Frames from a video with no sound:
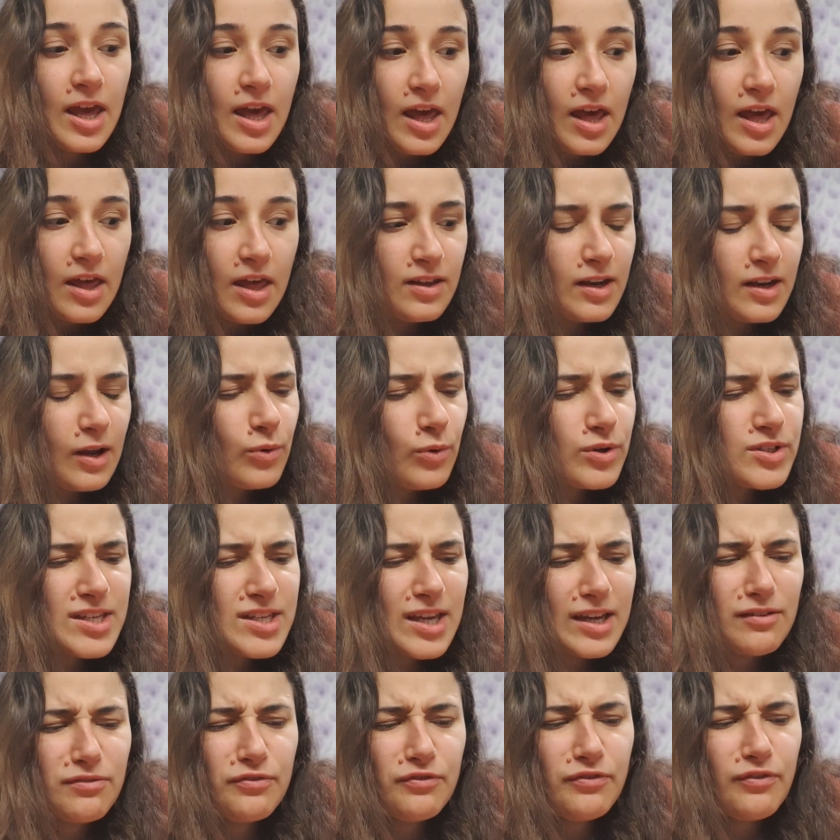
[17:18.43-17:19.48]
then I was
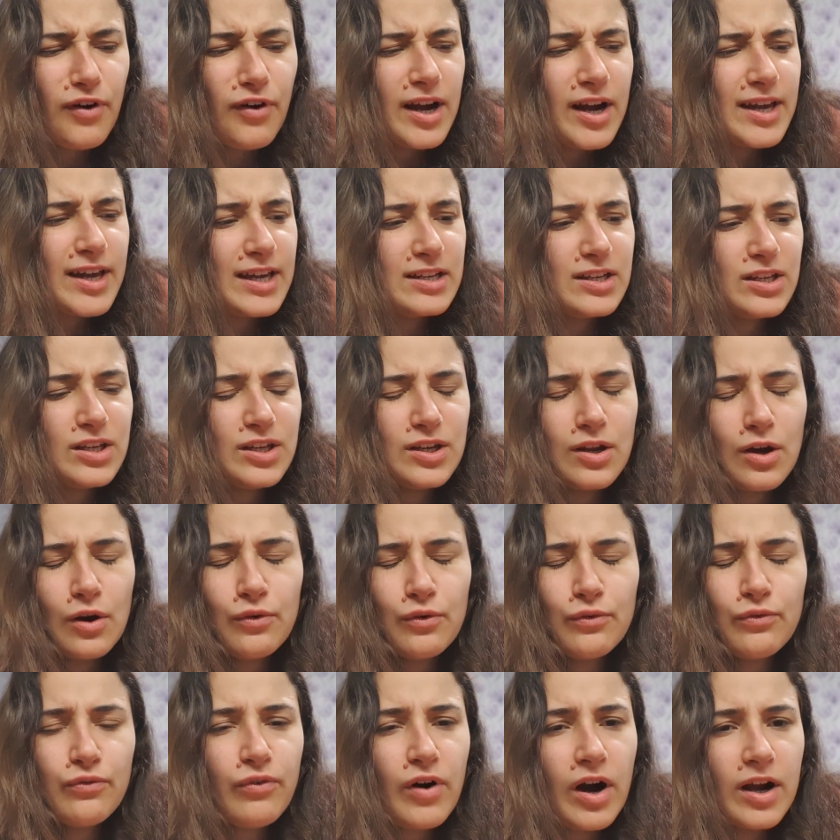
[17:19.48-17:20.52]
like, fuck it,
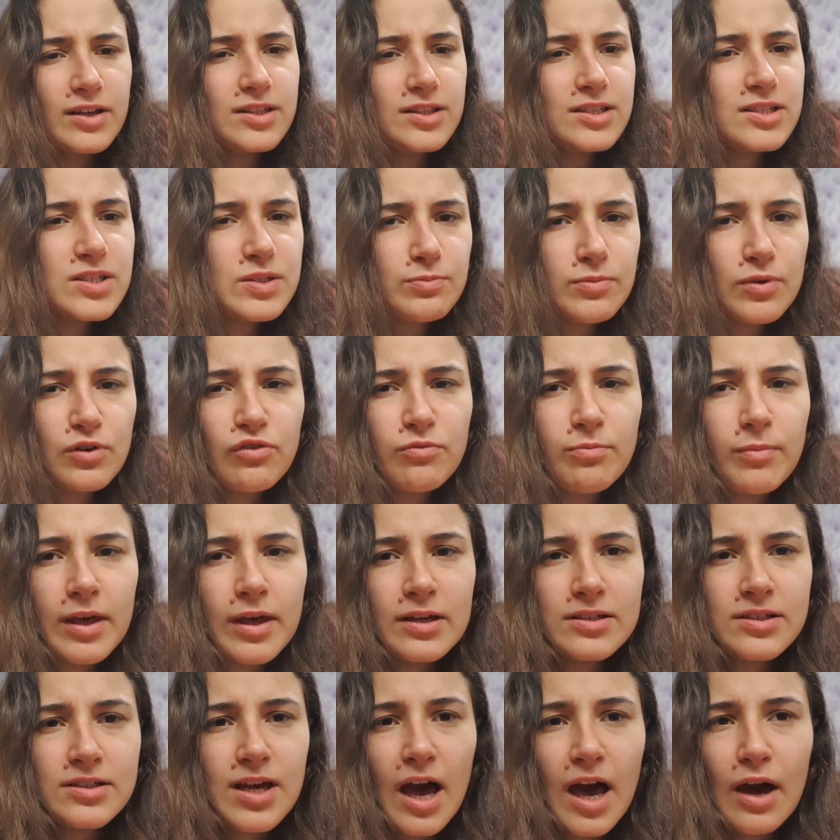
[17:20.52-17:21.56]
fuck this
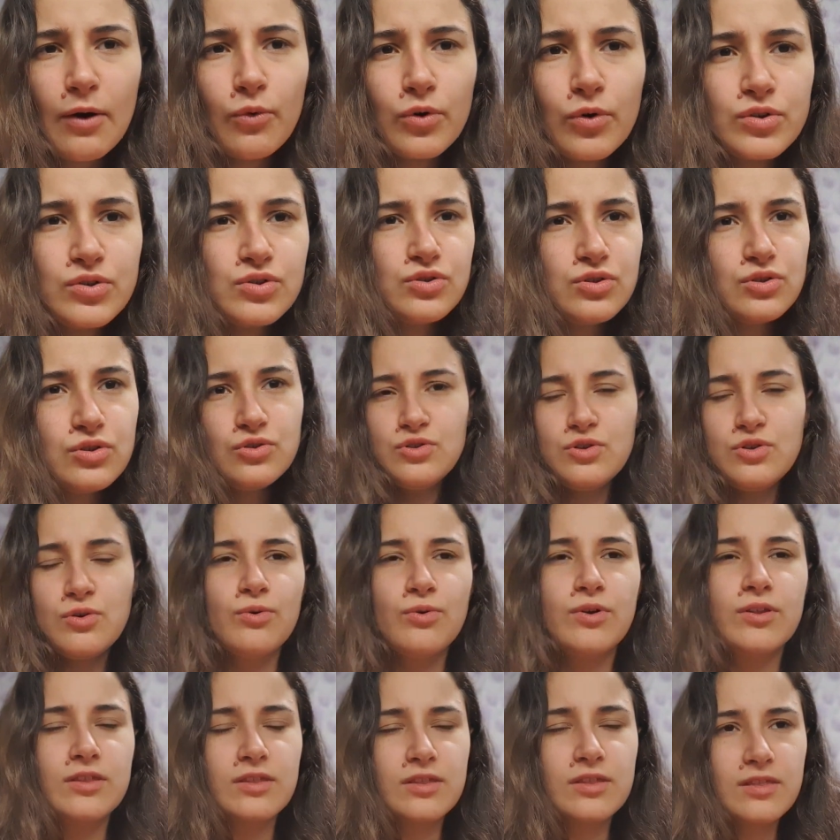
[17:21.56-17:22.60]
movement. I want to
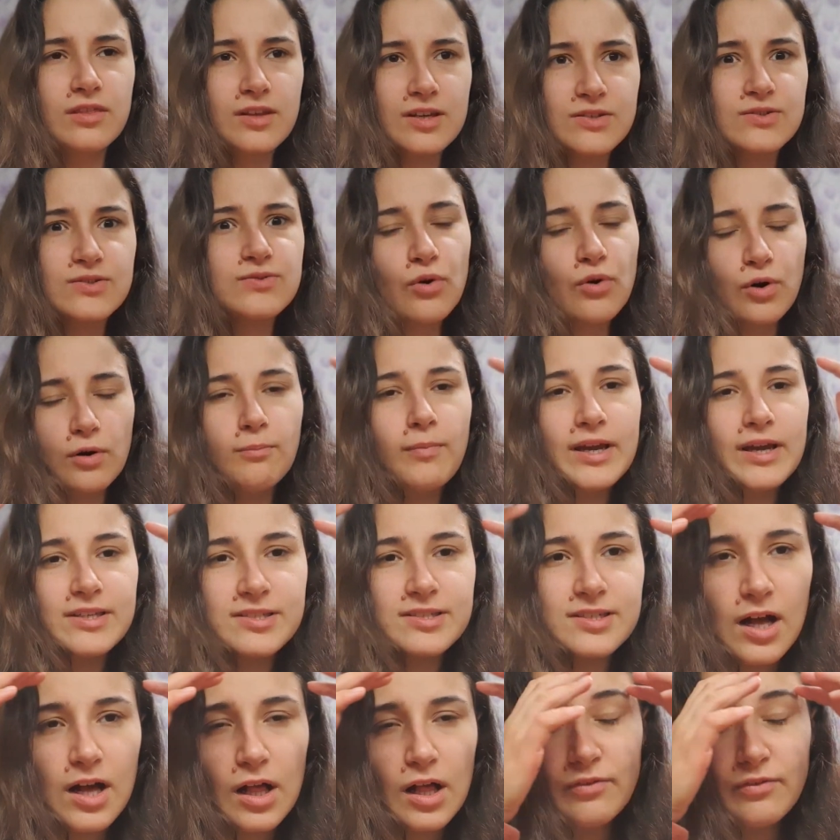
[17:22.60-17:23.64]
do this for
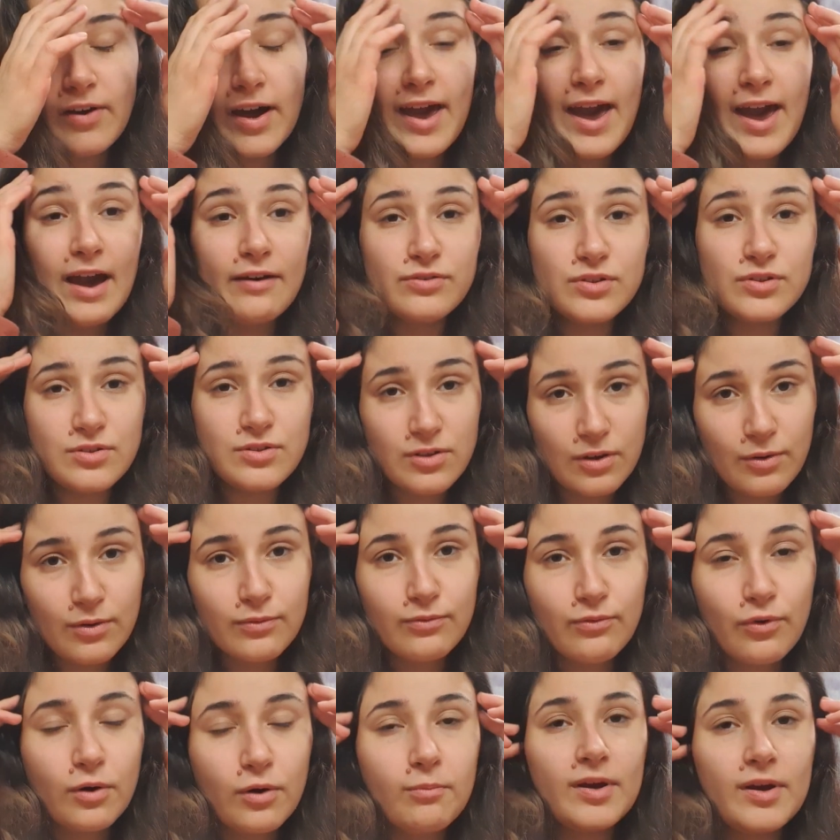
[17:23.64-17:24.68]
myself. I have to do it
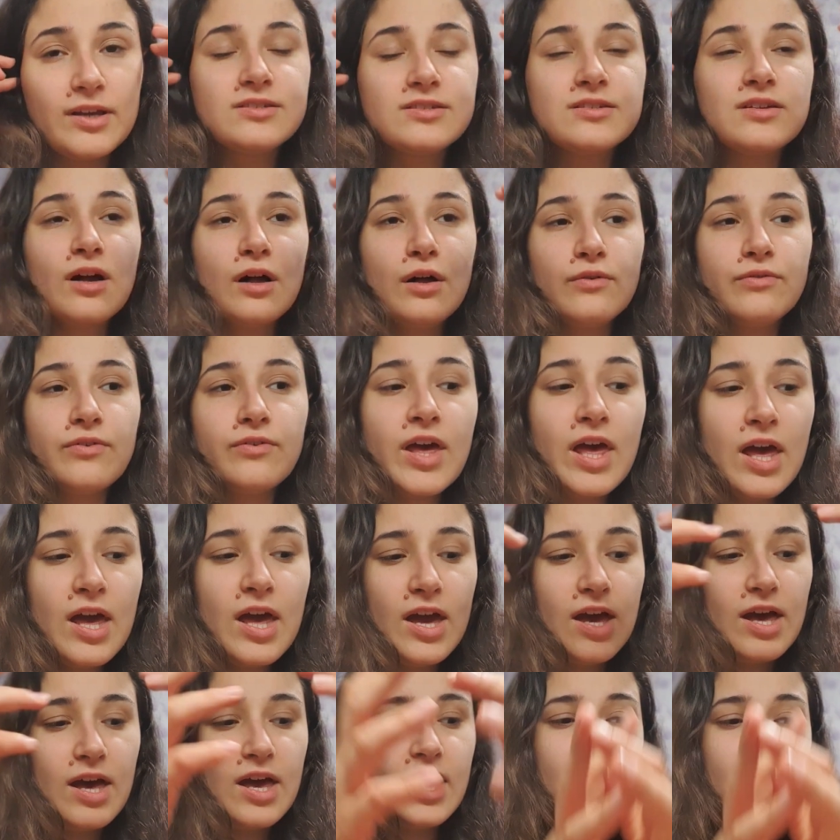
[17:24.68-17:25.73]
for myself.
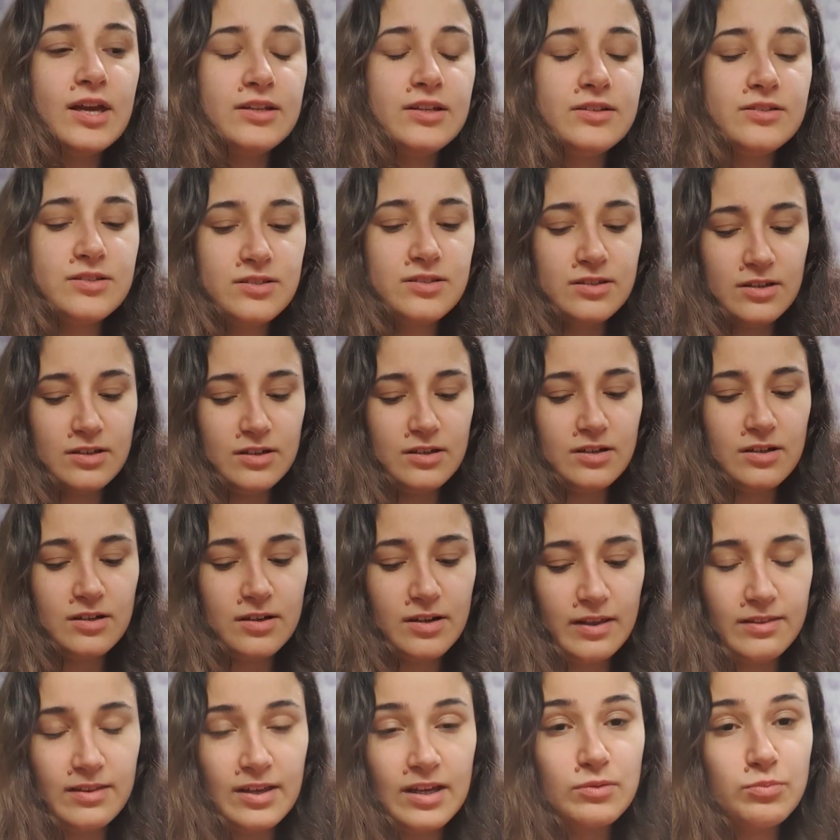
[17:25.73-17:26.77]
And
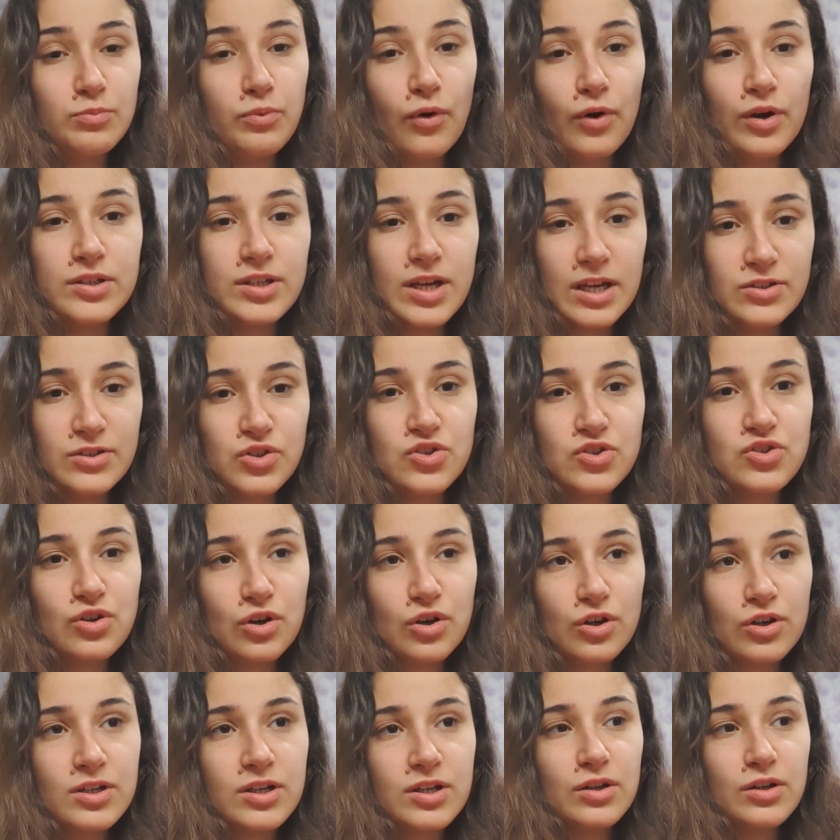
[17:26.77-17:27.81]
at that point, I just
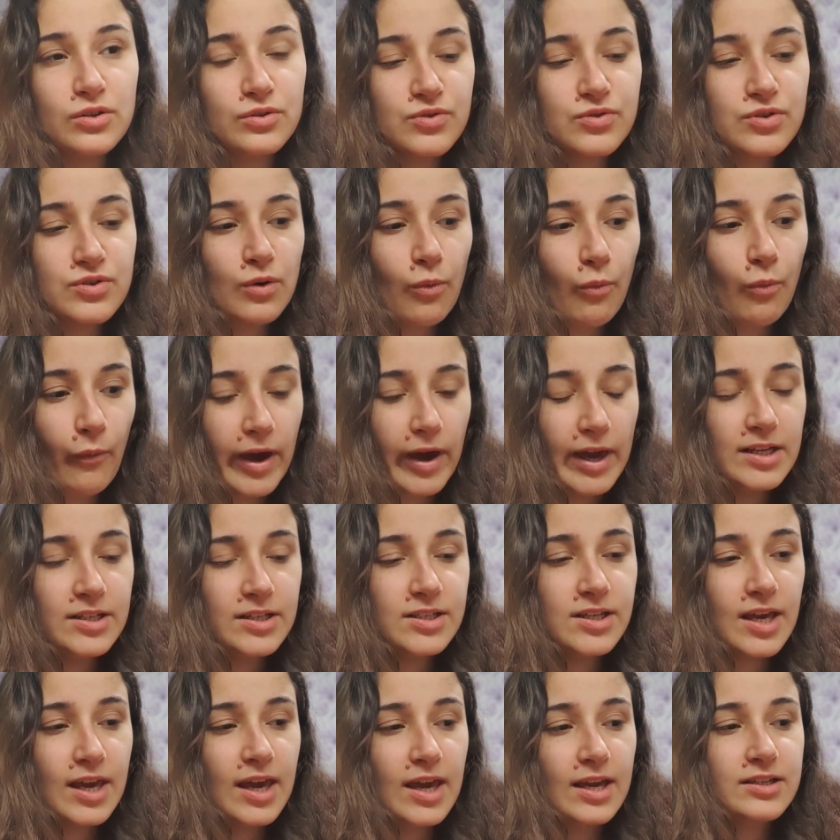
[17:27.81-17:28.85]
started losing
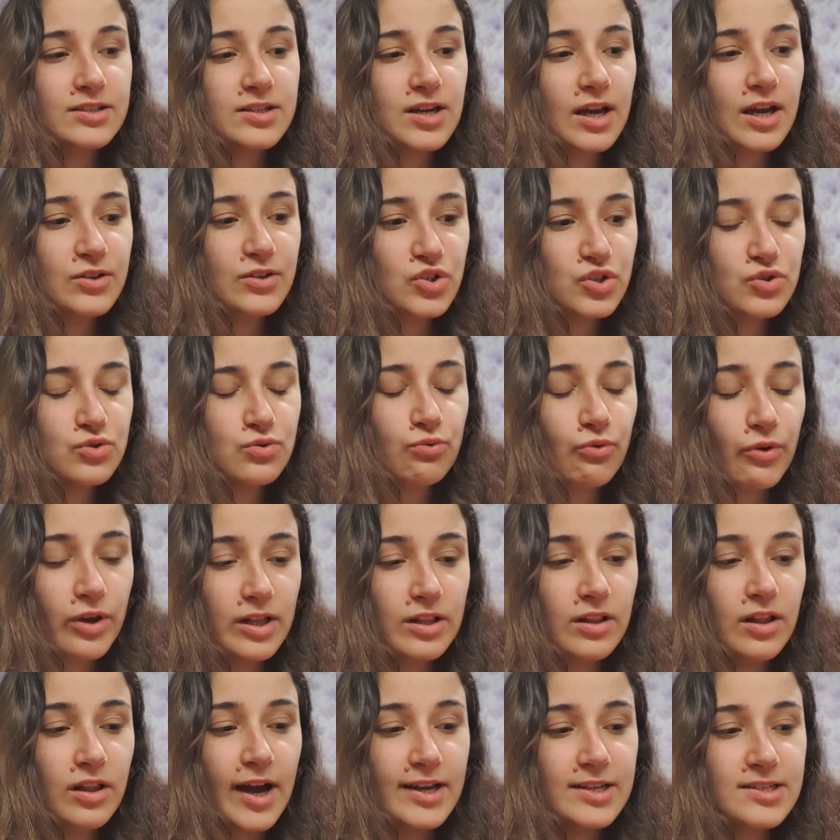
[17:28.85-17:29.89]
weight, and I just
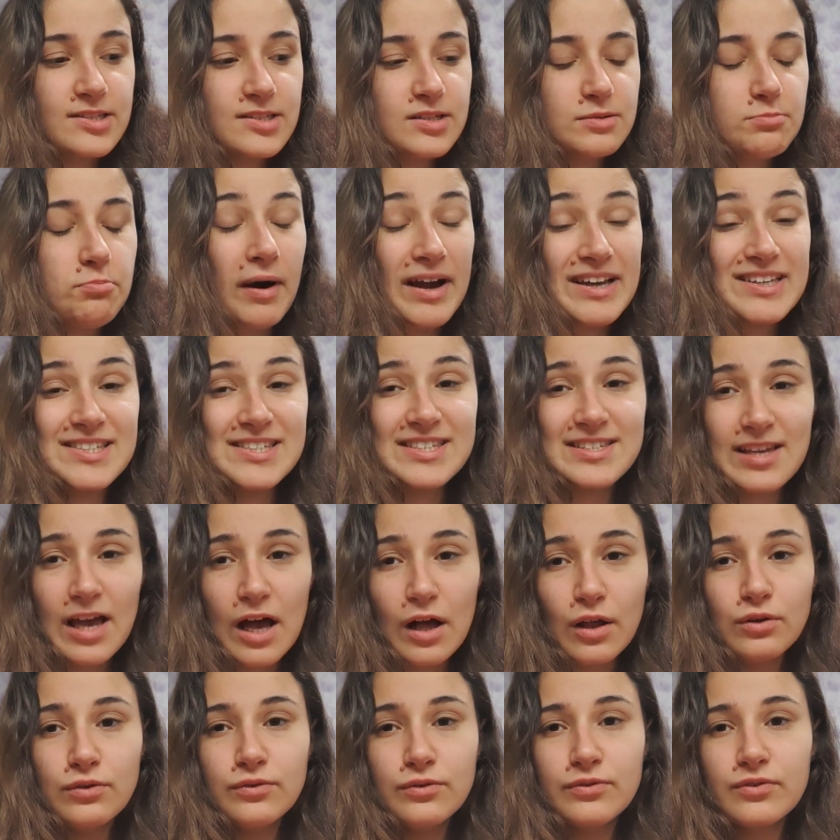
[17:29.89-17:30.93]
realized
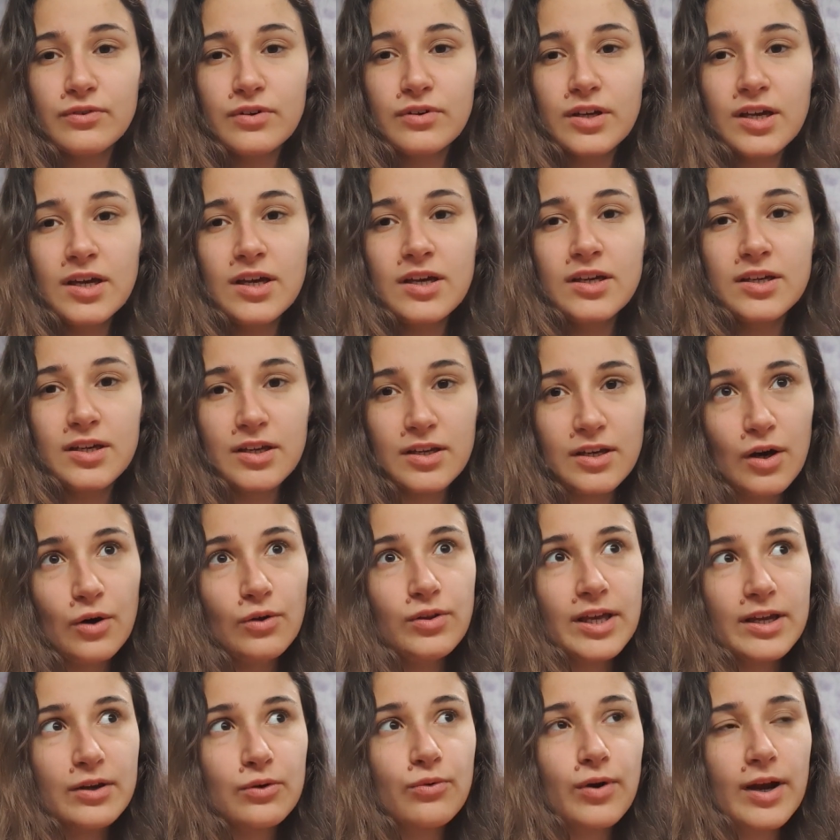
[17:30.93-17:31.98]
myself,
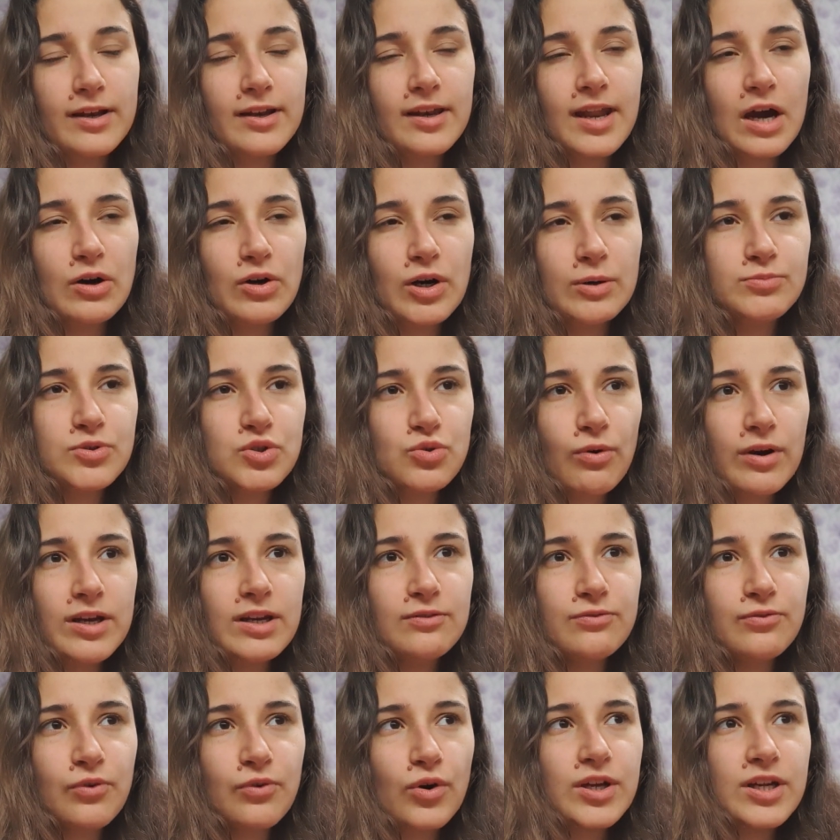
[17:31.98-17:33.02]
like right now I'm
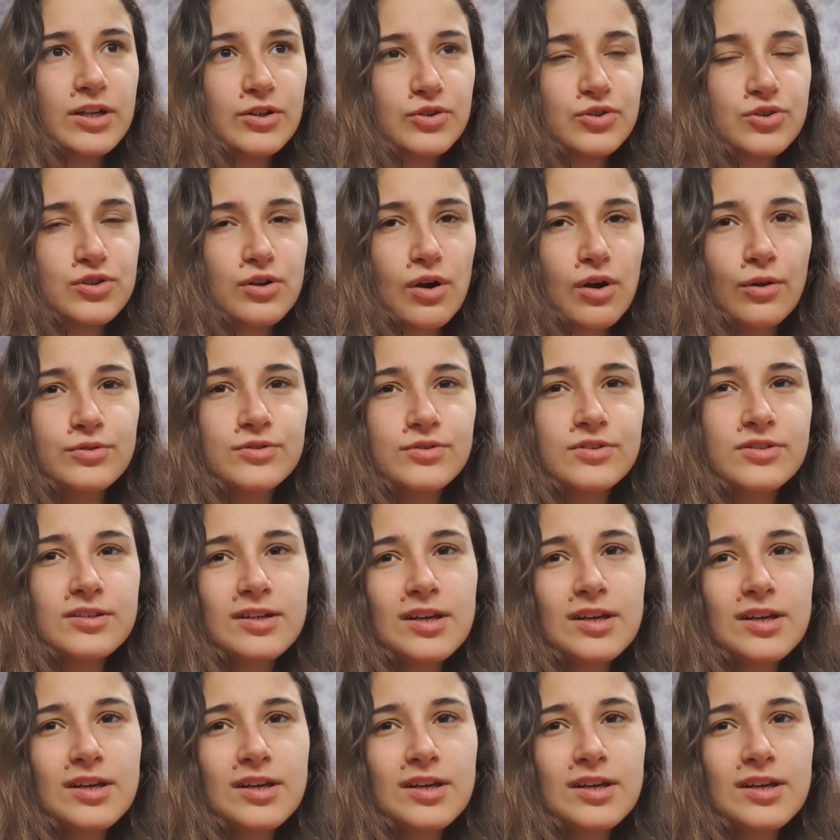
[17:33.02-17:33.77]
24 years old,